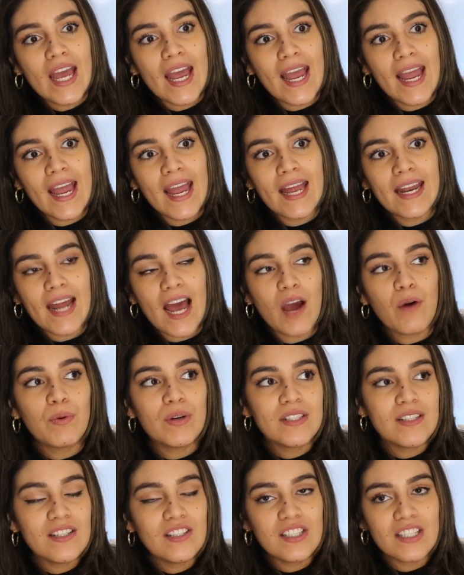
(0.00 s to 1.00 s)
and I
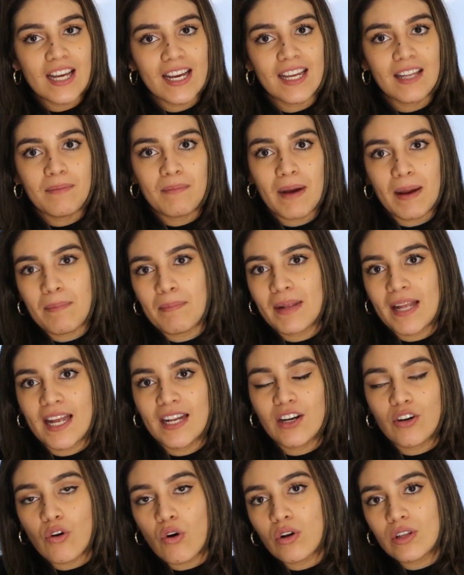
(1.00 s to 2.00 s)
wasn't checking my
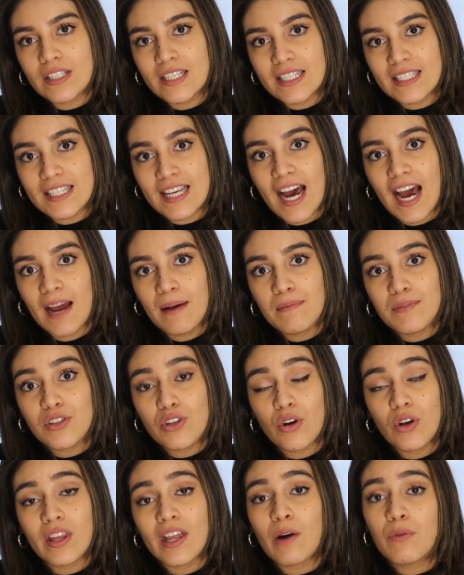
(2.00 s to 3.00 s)
planner all the time,
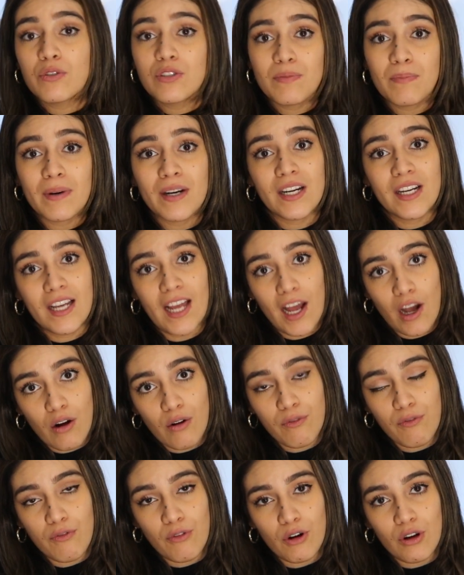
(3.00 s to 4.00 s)
so that was very
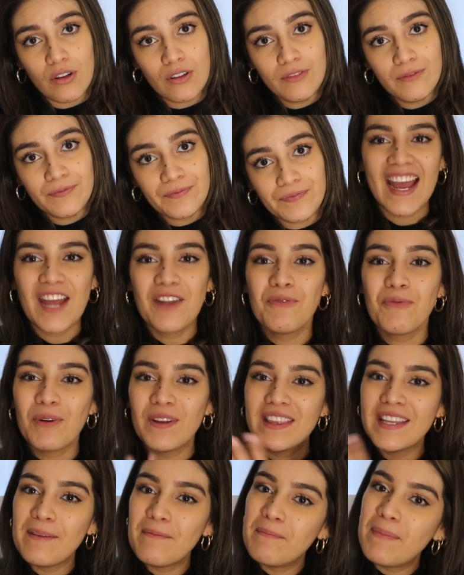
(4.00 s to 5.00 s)
helpful. And
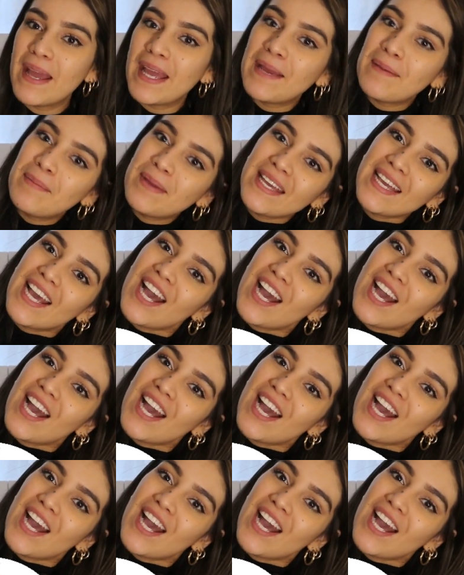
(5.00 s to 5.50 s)
when the baby